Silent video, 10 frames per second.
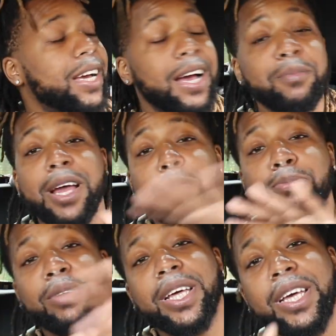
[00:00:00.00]
Like, I'm
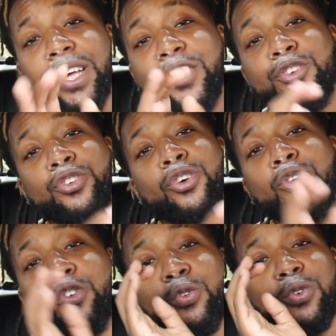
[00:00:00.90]
not playing
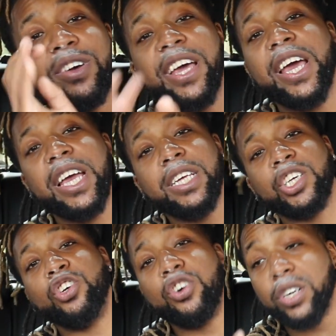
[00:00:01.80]
no
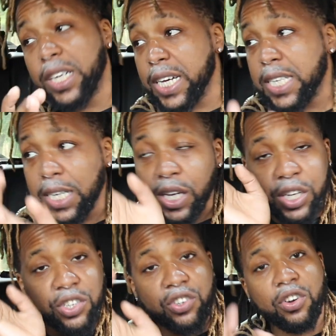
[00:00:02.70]
games. Y'all, Desi
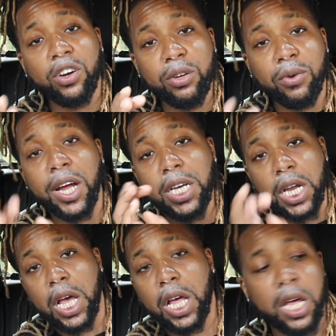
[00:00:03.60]
is salty right
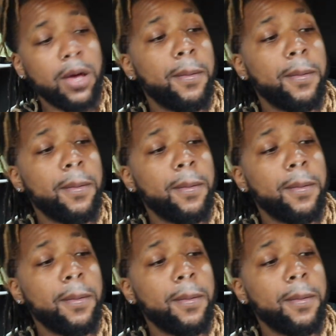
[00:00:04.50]
now.